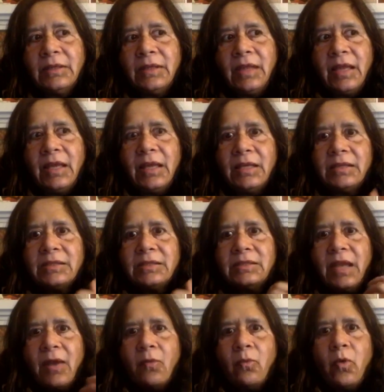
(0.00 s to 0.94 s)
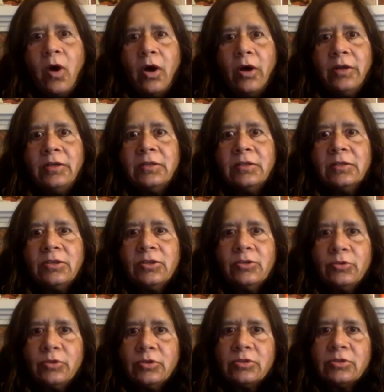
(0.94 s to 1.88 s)
thinks they want
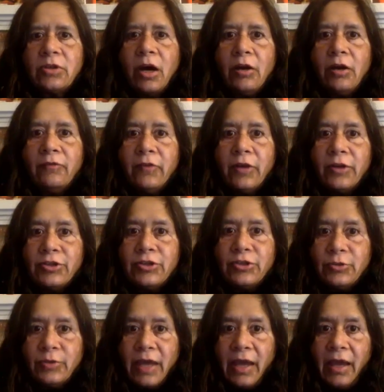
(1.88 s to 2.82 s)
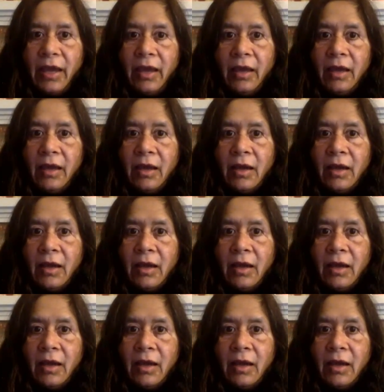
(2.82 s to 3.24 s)
you to solve for today,